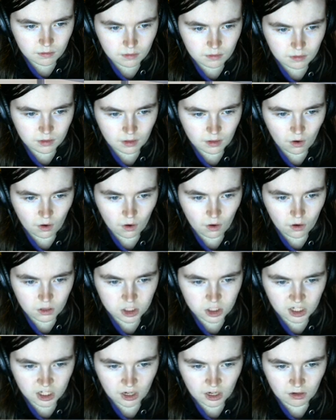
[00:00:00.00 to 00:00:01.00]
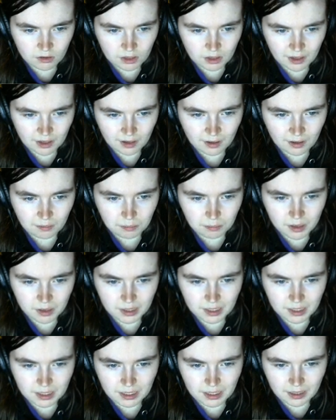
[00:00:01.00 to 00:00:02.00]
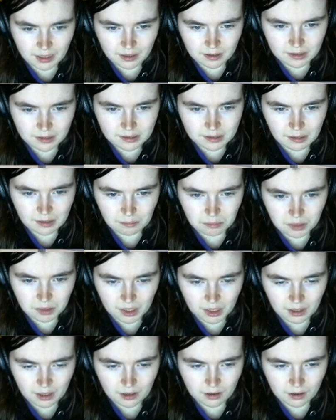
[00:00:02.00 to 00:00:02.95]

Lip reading: They're all shouting, pleading, something.